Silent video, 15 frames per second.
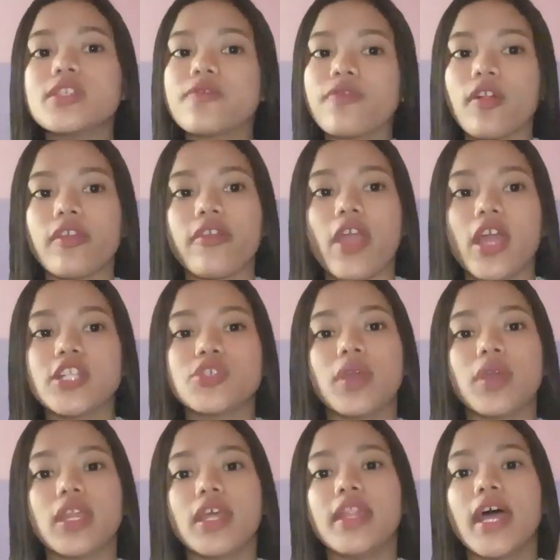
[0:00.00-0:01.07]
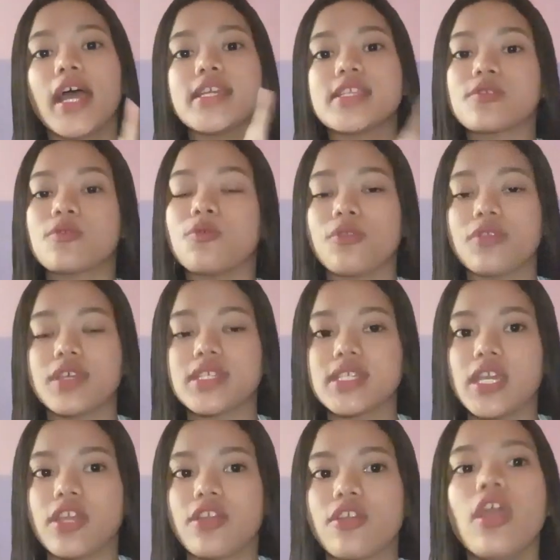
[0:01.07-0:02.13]
First of all, I graduated high school
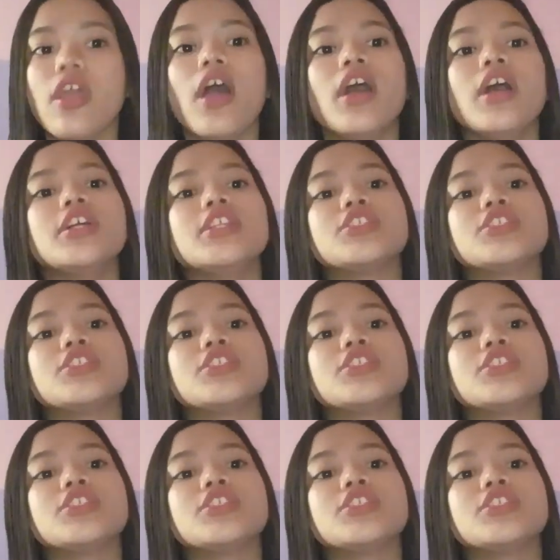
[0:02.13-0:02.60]
this year.